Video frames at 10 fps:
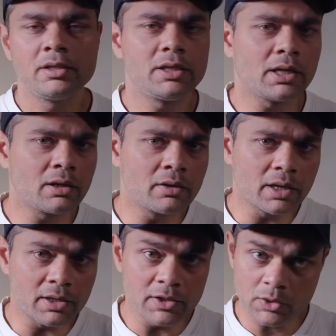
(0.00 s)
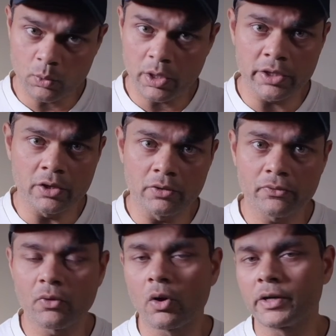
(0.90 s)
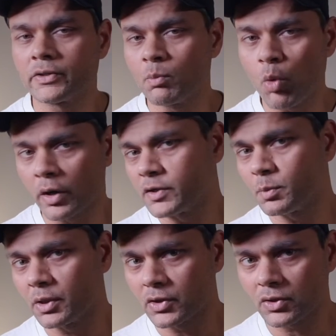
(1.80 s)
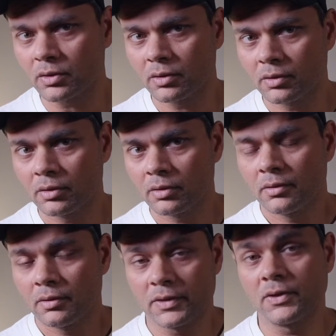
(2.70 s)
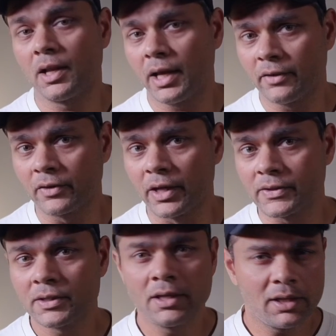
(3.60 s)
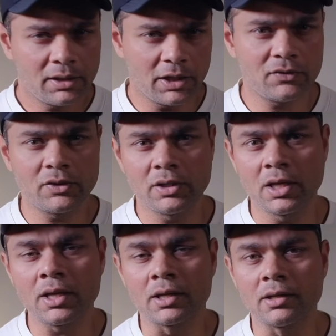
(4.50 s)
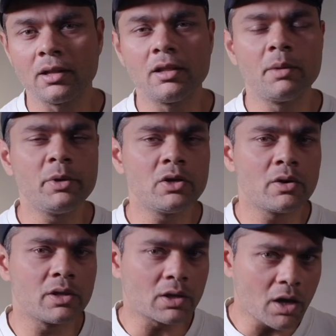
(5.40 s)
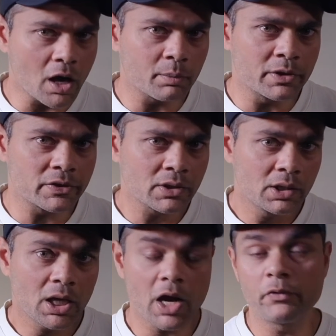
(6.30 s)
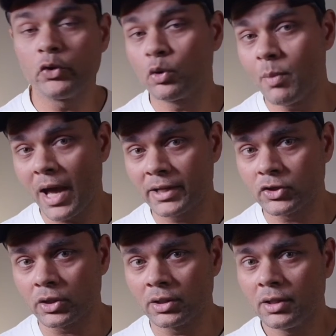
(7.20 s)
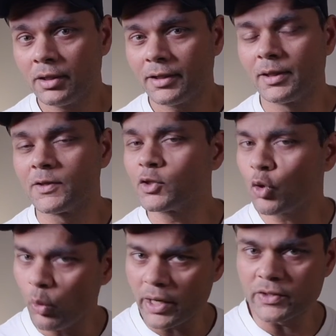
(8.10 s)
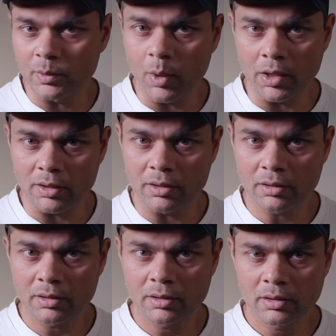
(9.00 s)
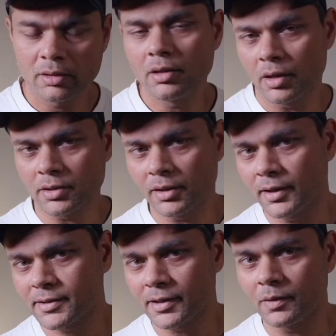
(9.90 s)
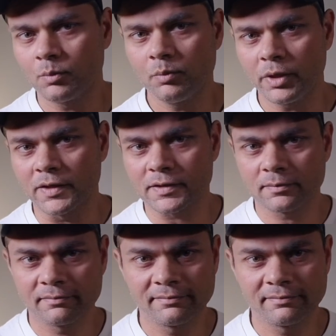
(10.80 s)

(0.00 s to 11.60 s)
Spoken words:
Take a look at this video for some more inspiration. That's all I have, guys. Thanks for tuning in. Let me know in the comments how you're managing this crazy market. Until next time, peace.